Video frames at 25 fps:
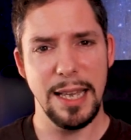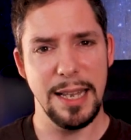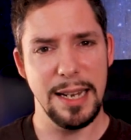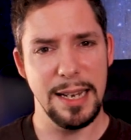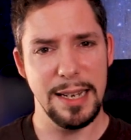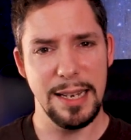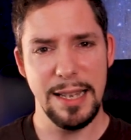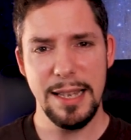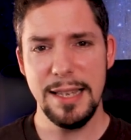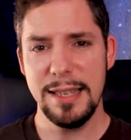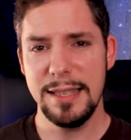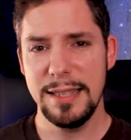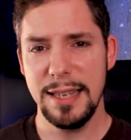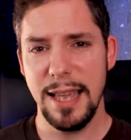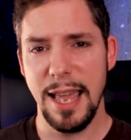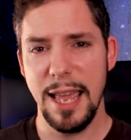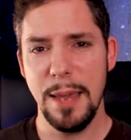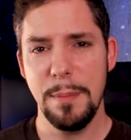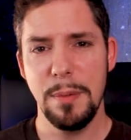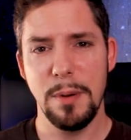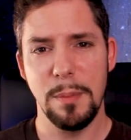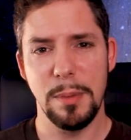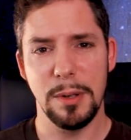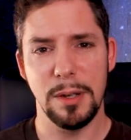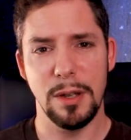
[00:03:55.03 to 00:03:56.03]
and it is
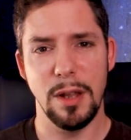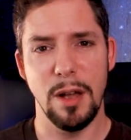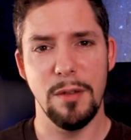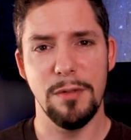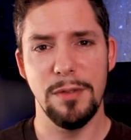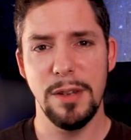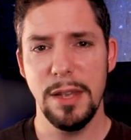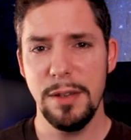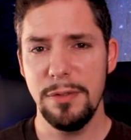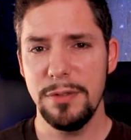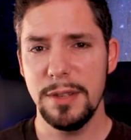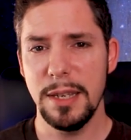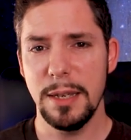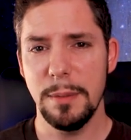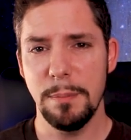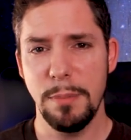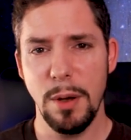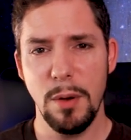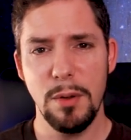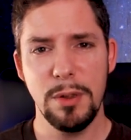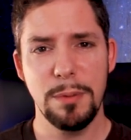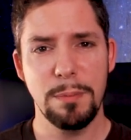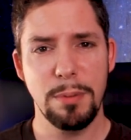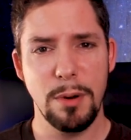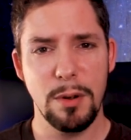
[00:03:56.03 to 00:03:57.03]
capable of lifting
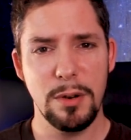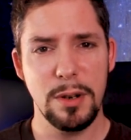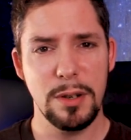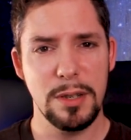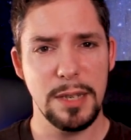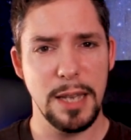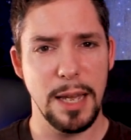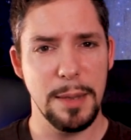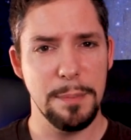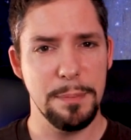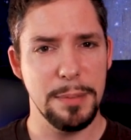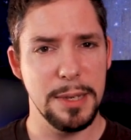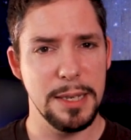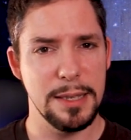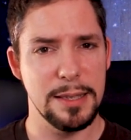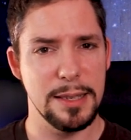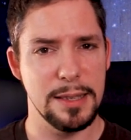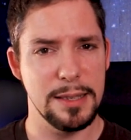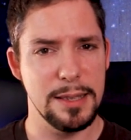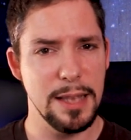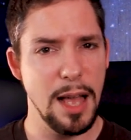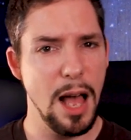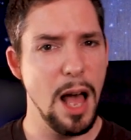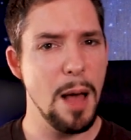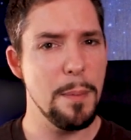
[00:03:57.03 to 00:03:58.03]
both prototype
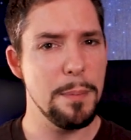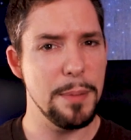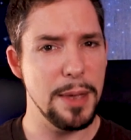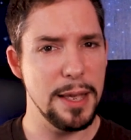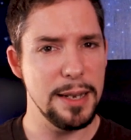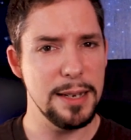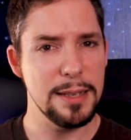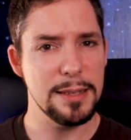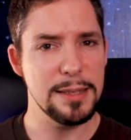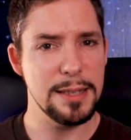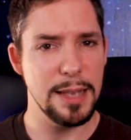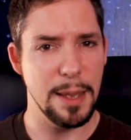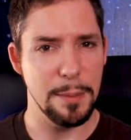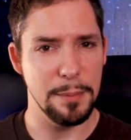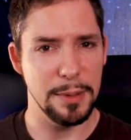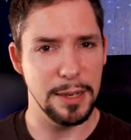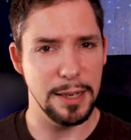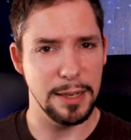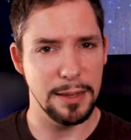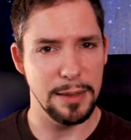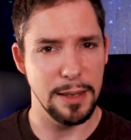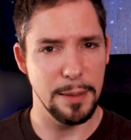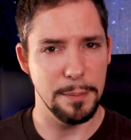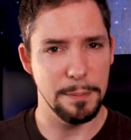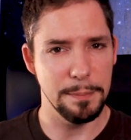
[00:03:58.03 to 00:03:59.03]
pieces up and
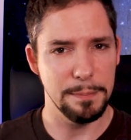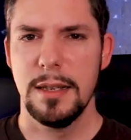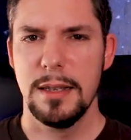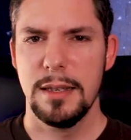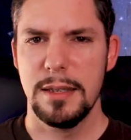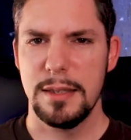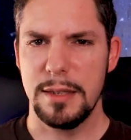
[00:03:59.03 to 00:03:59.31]
assembling them.